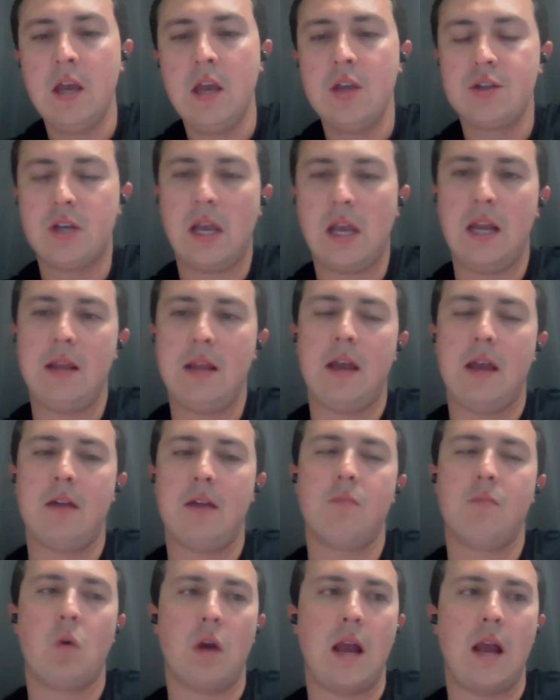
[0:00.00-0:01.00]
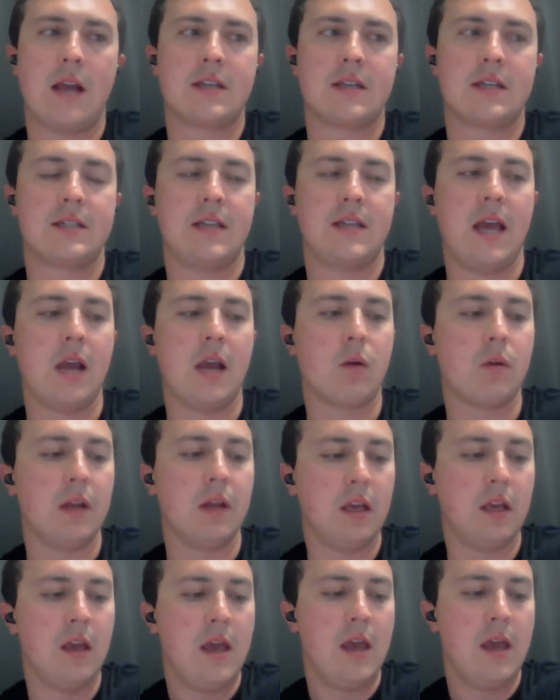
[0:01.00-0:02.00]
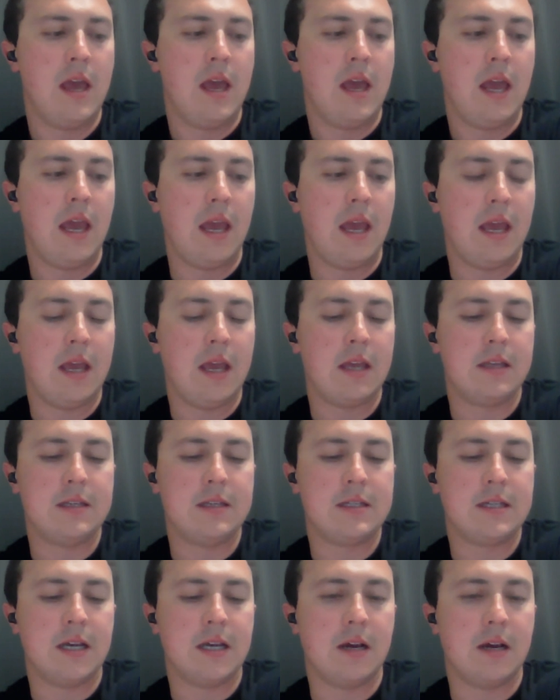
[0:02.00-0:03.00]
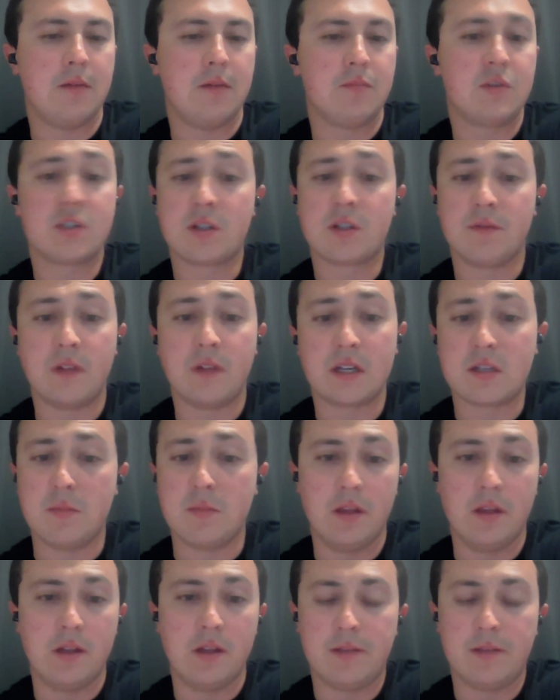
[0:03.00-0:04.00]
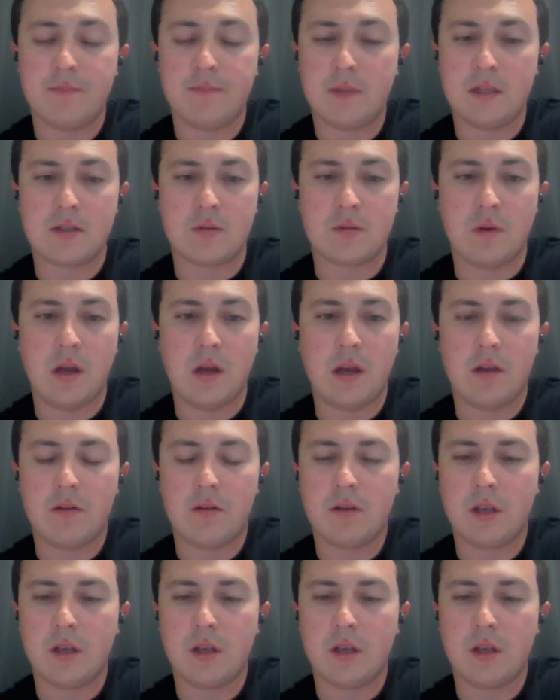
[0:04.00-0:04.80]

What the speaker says: So you got more access to equity, and just the flexibility as well.